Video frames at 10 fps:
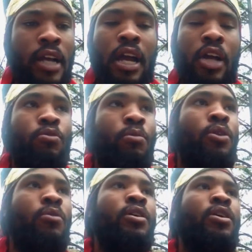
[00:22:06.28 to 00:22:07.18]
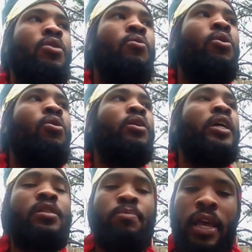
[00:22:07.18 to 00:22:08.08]
documentary will
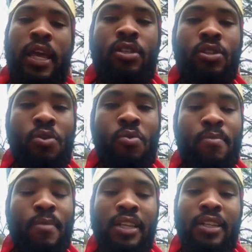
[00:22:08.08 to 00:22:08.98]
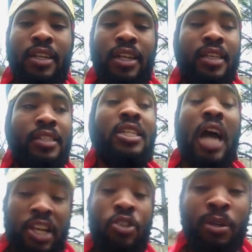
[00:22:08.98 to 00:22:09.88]
explain to you what melanin is. It
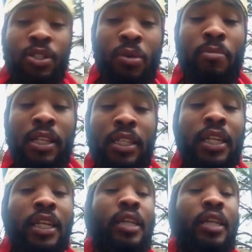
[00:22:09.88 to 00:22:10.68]
documents what melanin